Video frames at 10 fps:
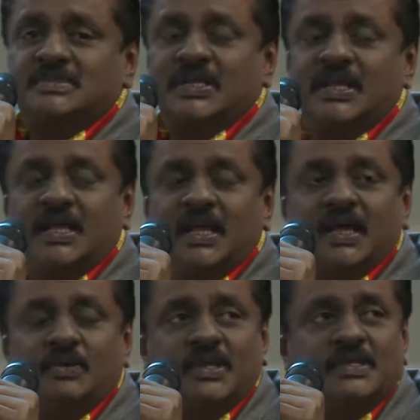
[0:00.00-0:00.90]
sitting
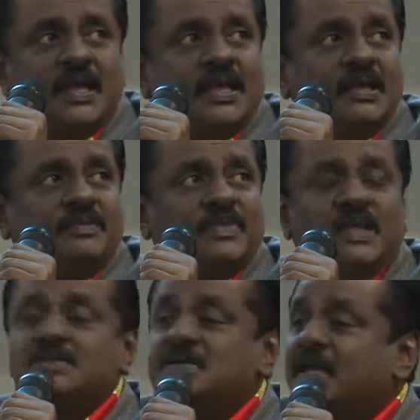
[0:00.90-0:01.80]
here will say
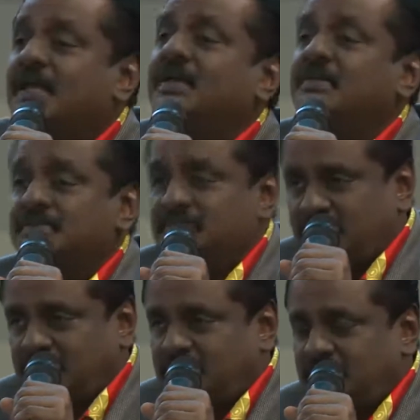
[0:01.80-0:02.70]
it's taking
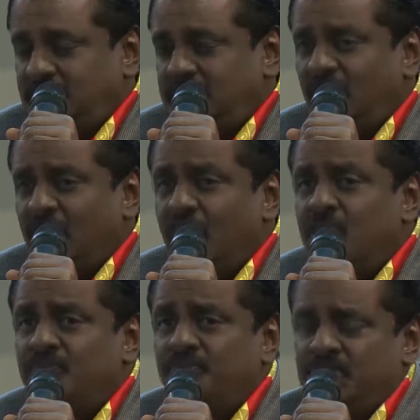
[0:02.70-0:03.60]

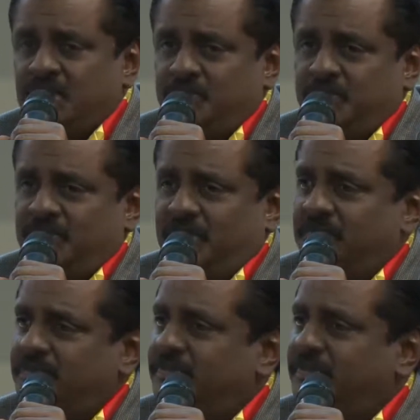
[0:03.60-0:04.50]
long for the approval.
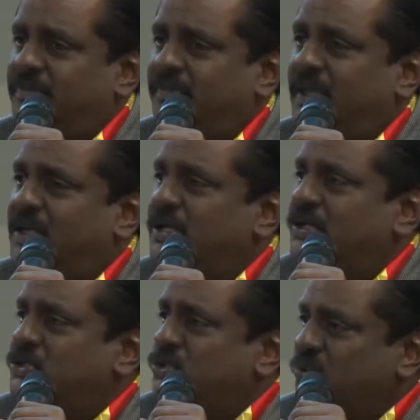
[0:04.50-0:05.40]

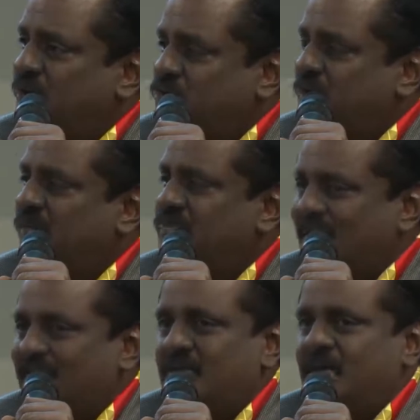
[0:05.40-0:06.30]
So what we have
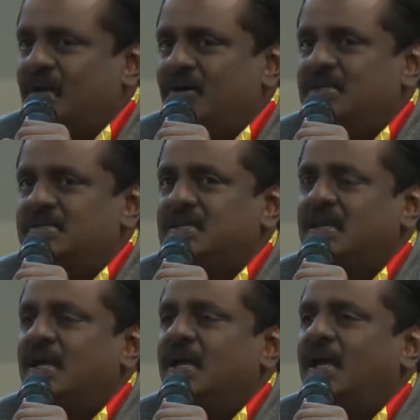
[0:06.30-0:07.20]
done now is,
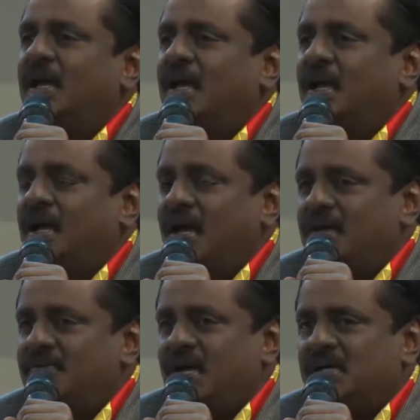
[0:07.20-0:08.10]
I
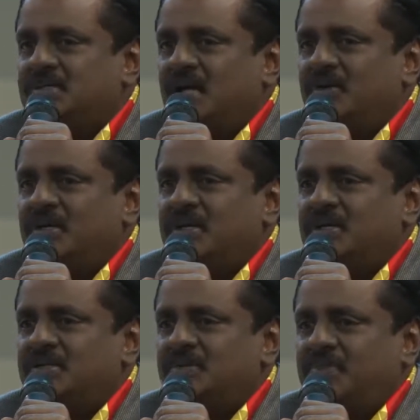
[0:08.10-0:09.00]
have asked town and
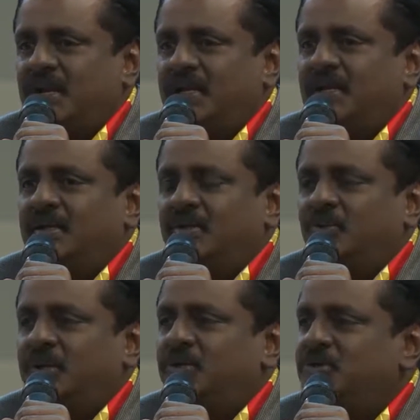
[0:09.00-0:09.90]
country planning,
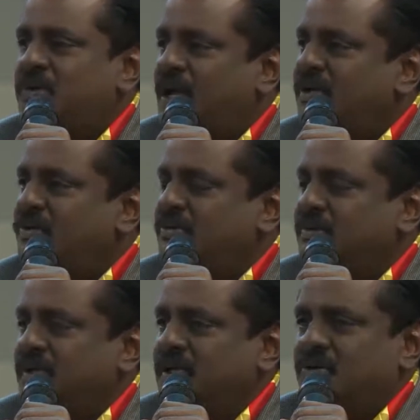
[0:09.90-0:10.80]
when you write
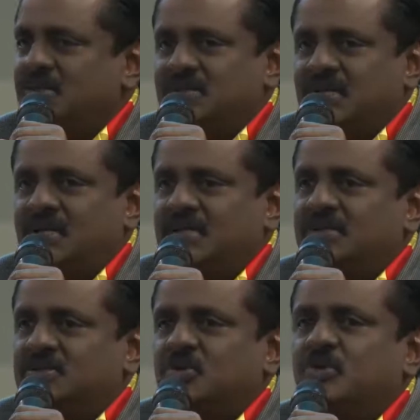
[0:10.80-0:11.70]
to the
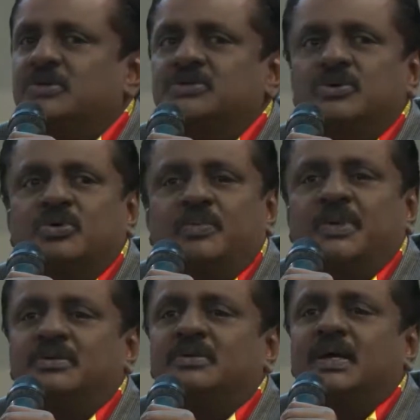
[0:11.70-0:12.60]
consultants, also
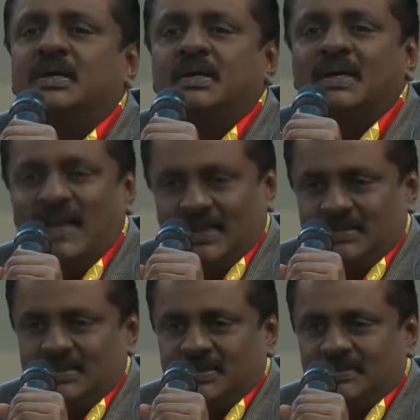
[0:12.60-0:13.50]
copy to the
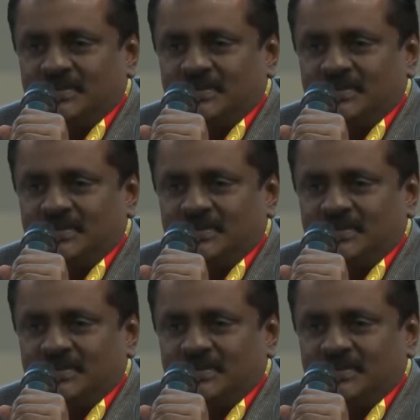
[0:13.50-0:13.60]
clients,